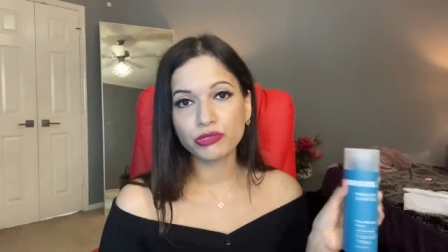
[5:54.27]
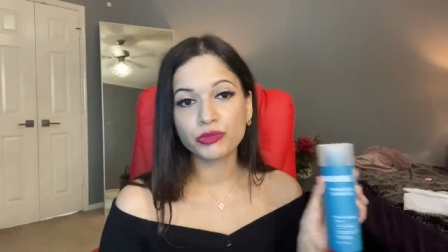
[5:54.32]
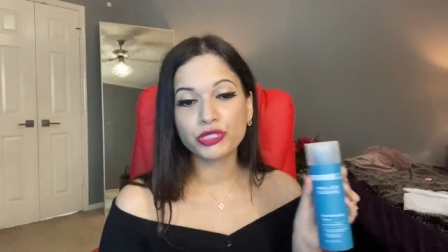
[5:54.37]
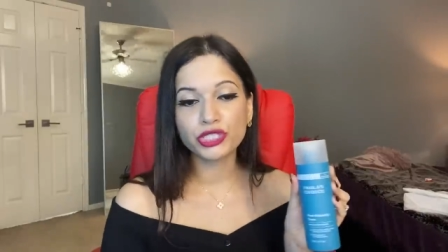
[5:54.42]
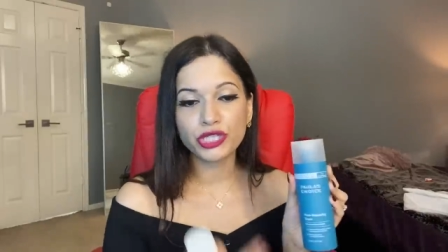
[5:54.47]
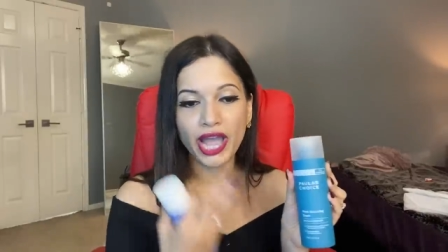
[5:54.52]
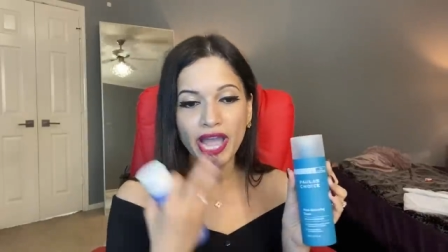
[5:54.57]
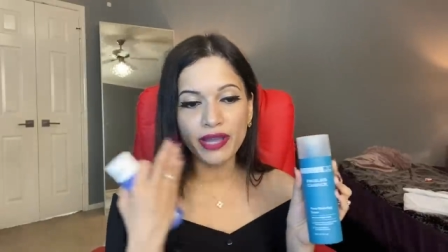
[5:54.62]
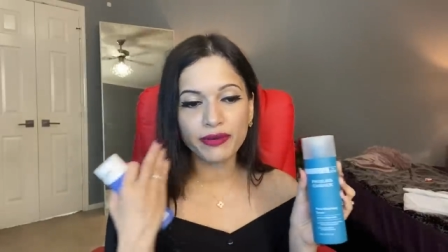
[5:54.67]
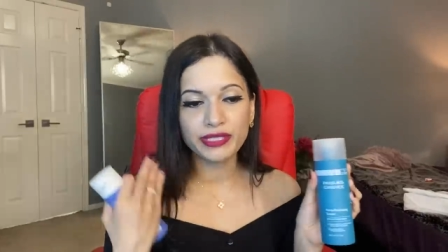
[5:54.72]
which
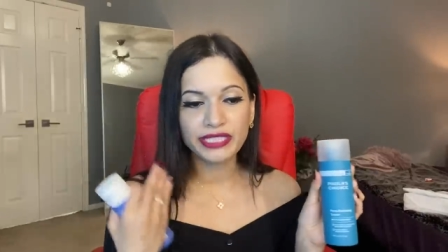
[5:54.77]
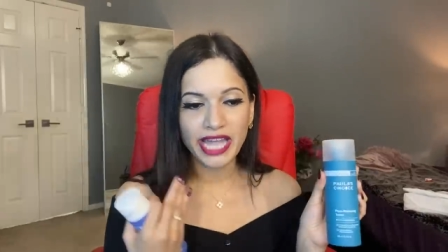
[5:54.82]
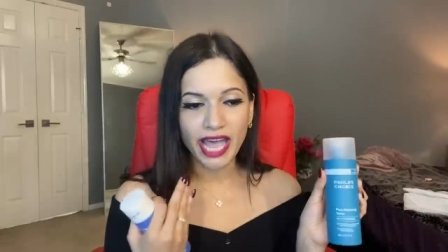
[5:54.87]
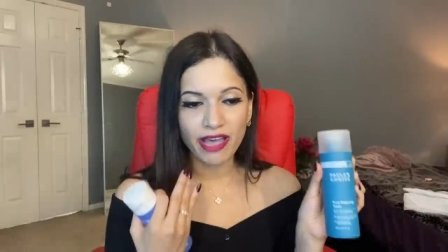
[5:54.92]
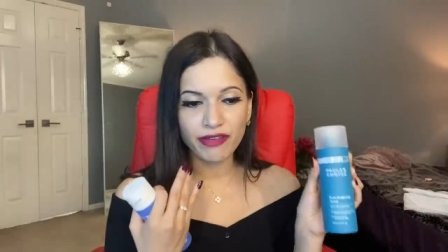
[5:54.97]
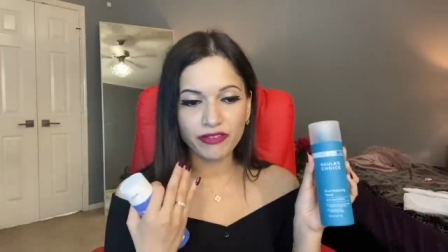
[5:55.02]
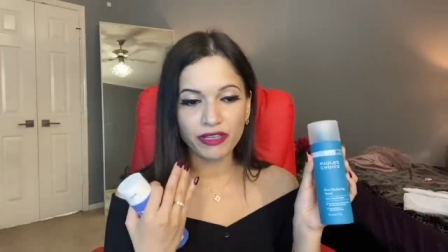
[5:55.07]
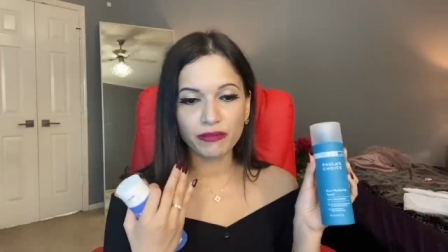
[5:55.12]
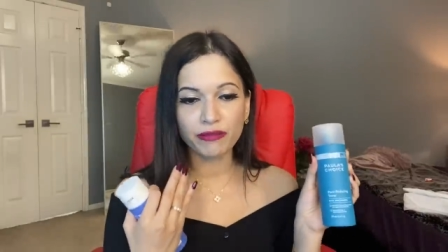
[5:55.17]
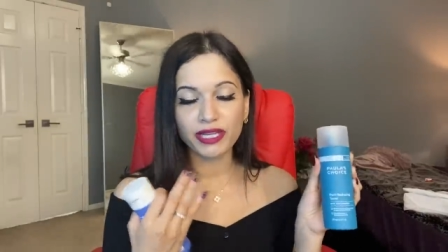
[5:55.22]
I was
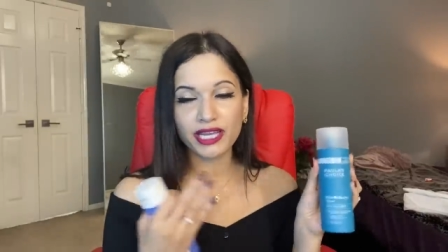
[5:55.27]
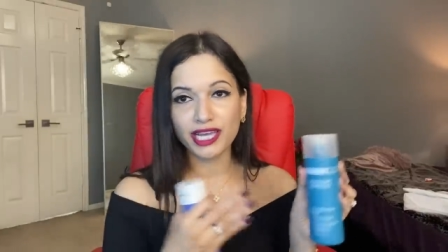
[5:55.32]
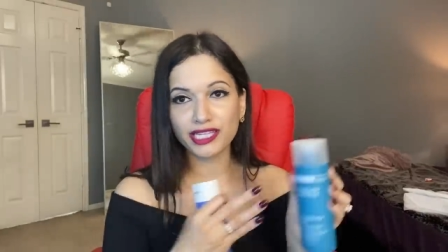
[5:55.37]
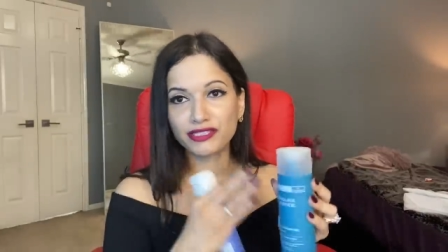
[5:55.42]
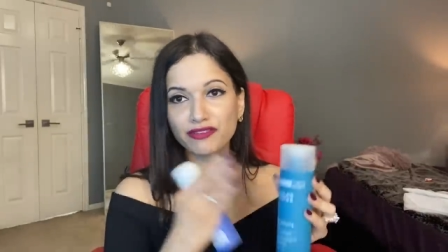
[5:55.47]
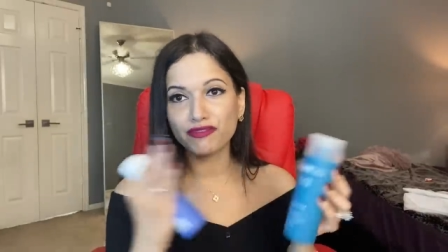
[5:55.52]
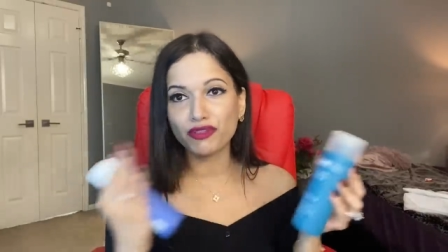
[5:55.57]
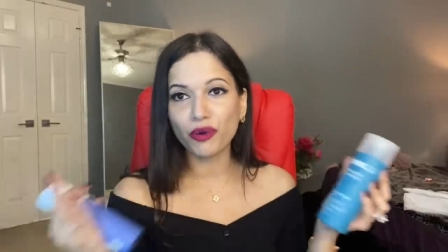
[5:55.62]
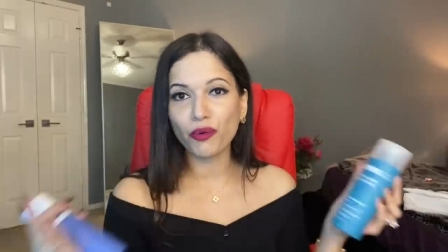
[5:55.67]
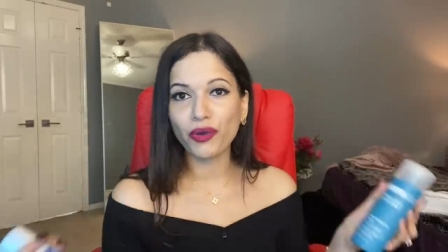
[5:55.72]
having because
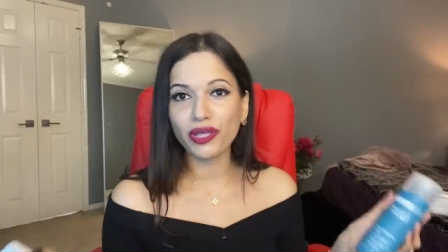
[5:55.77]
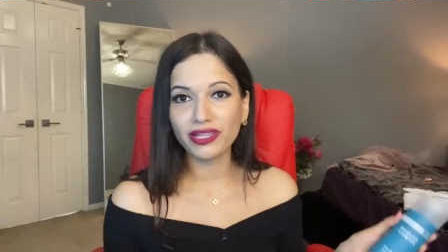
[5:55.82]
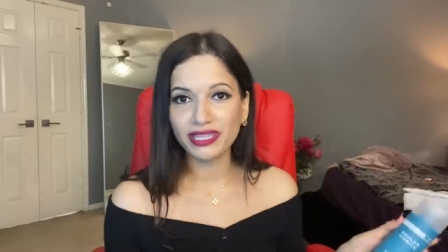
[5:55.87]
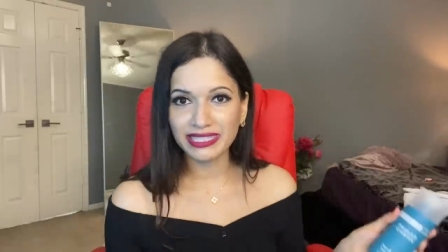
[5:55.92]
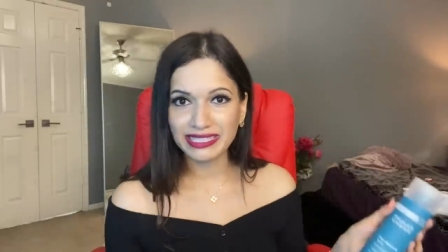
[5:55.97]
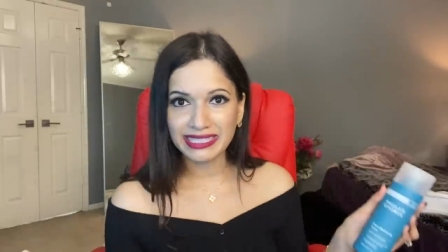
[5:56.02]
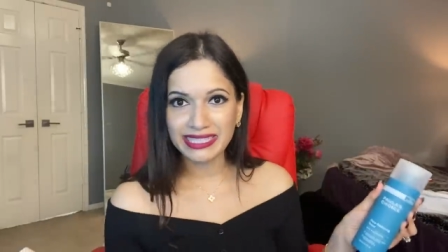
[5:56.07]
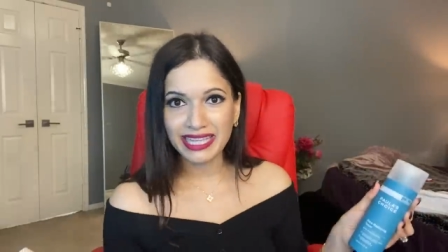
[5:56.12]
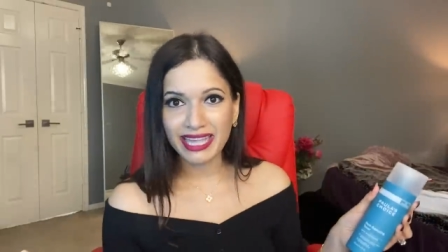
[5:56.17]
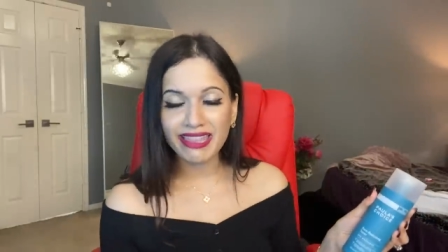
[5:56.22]
of the oily
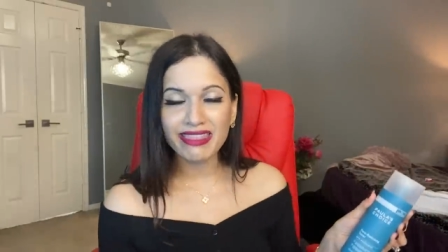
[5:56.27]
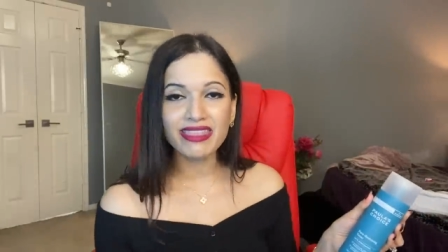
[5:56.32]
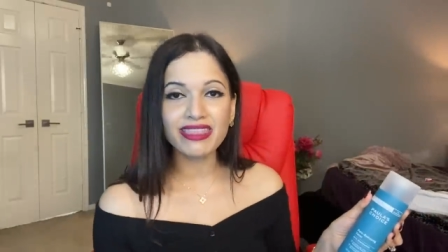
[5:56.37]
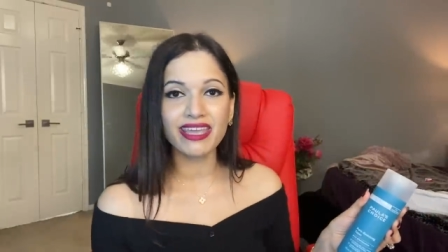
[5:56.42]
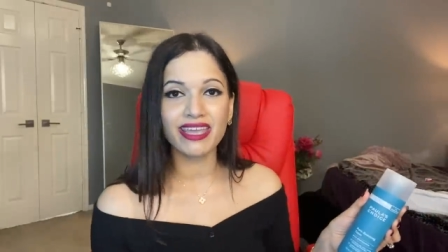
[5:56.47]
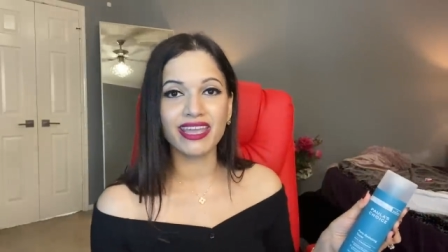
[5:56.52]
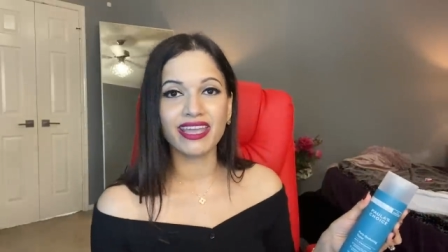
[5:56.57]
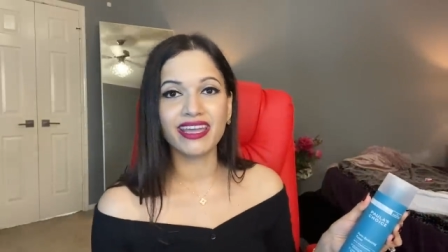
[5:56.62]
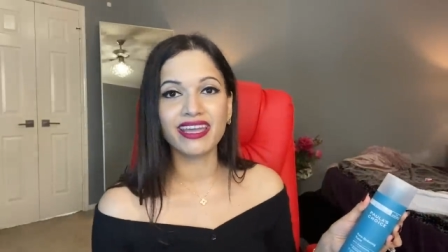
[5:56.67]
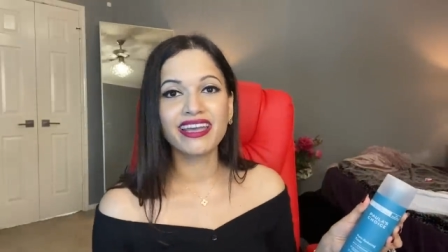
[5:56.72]
skin
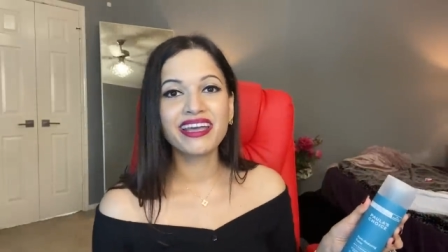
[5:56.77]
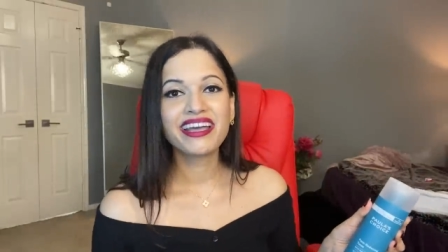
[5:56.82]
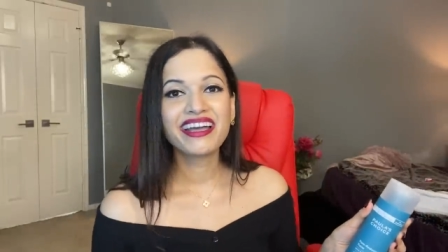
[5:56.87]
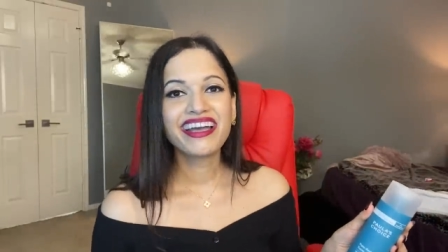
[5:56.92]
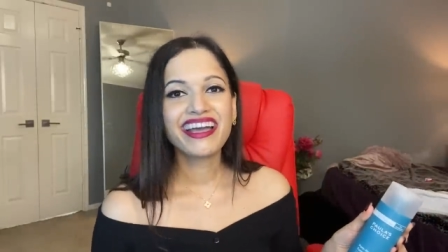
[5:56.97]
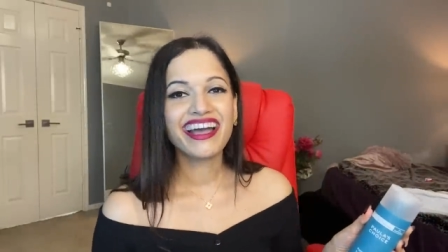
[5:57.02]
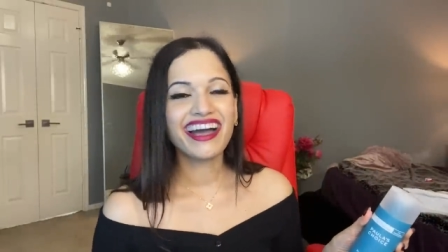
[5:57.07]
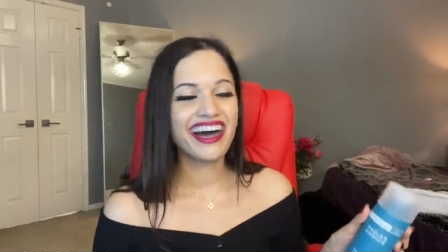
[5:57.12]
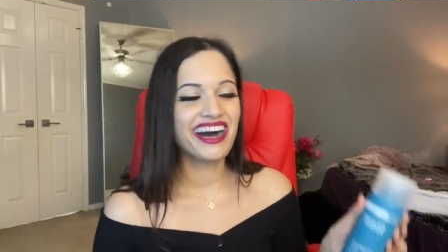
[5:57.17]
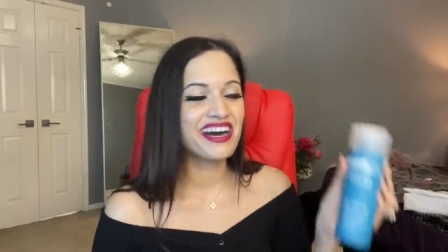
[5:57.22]
thing,
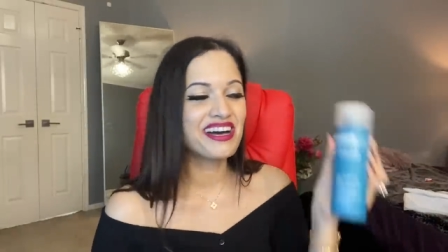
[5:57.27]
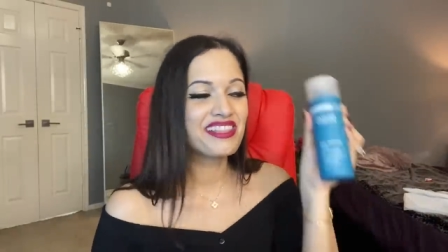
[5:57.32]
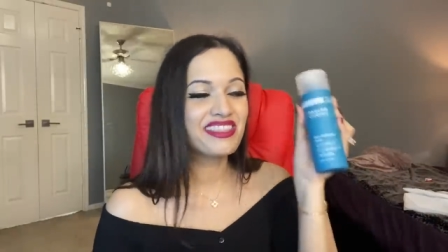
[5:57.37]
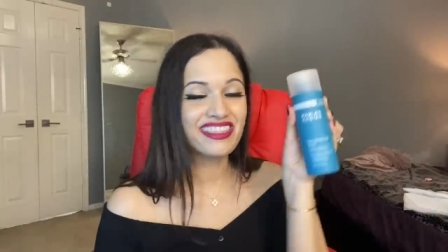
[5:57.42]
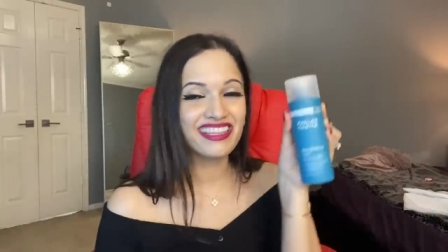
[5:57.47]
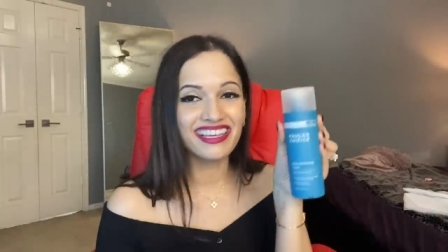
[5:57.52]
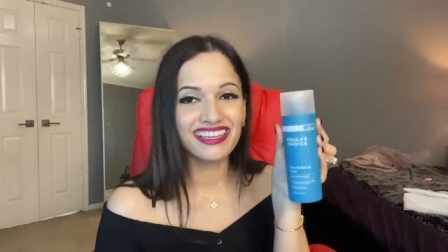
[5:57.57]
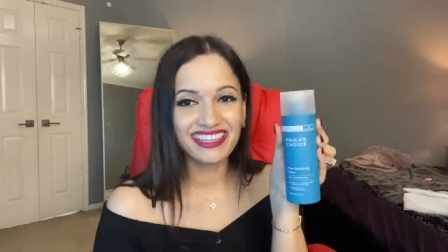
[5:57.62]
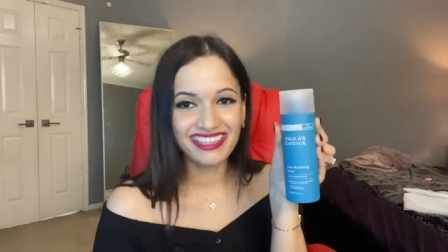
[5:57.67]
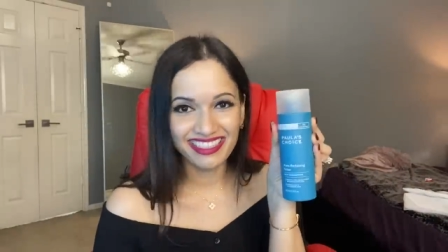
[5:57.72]

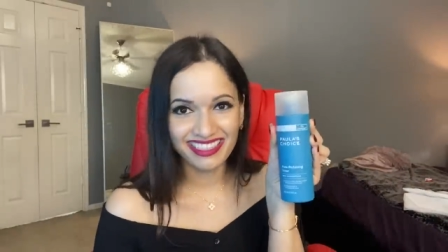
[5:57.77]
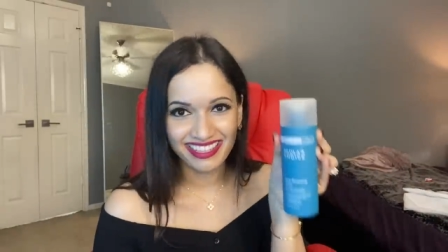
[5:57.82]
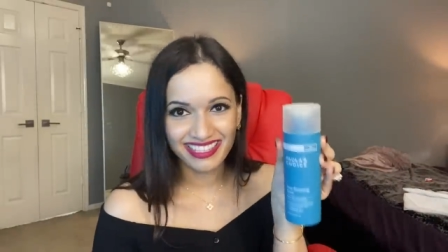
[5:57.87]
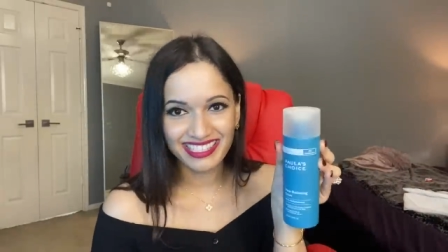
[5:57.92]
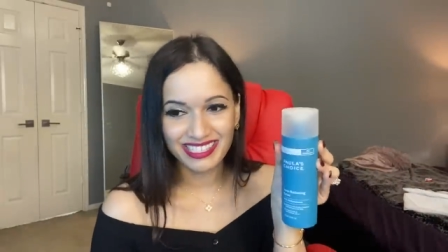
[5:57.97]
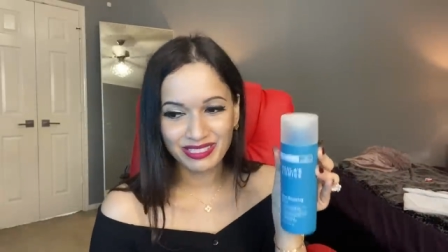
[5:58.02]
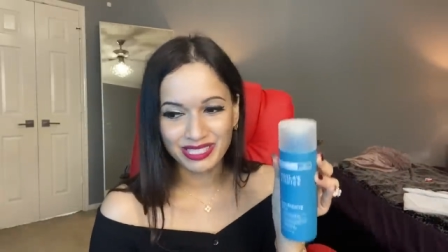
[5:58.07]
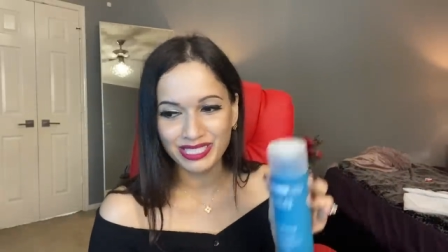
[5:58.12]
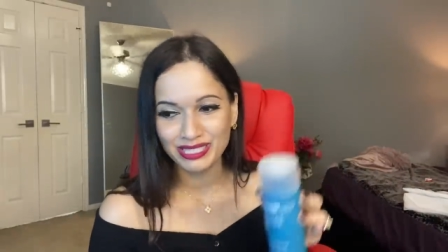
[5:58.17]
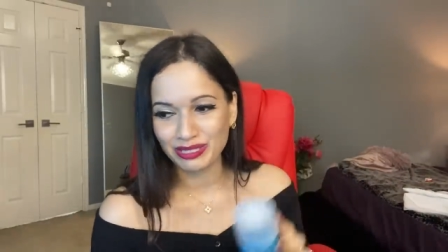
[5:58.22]

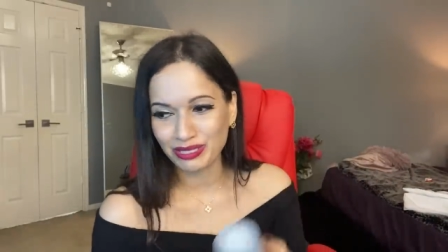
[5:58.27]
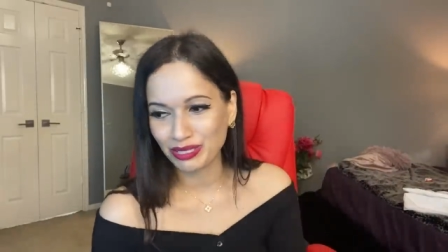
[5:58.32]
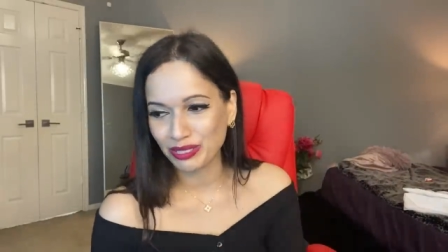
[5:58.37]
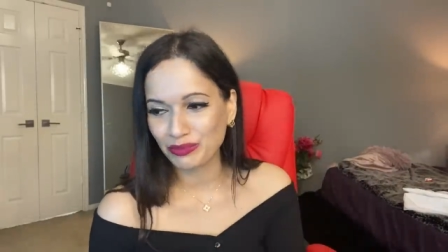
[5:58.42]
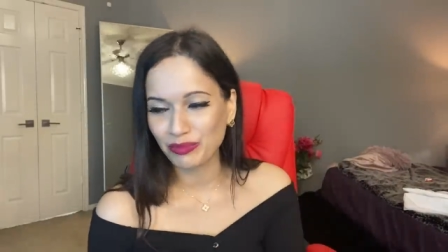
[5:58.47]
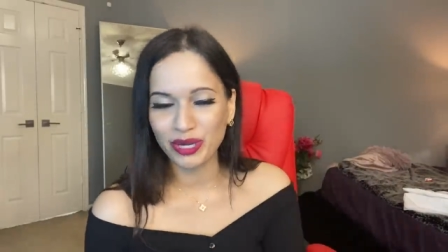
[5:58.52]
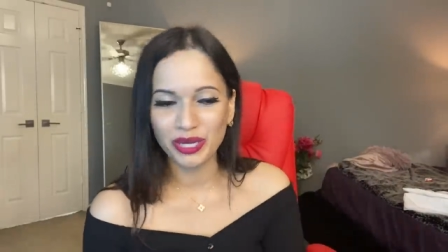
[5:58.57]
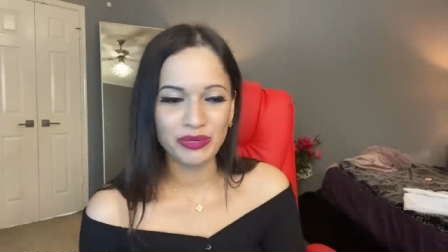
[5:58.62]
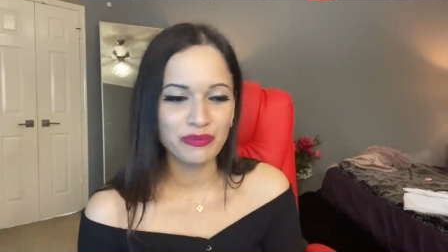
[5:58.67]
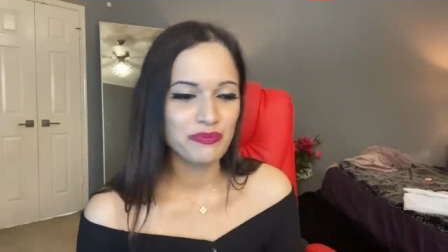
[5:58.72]
this is a good
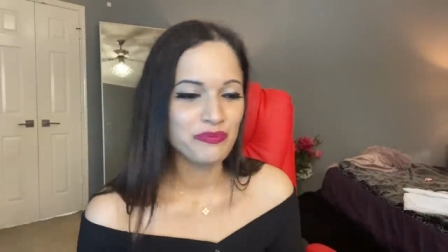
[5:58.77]
one.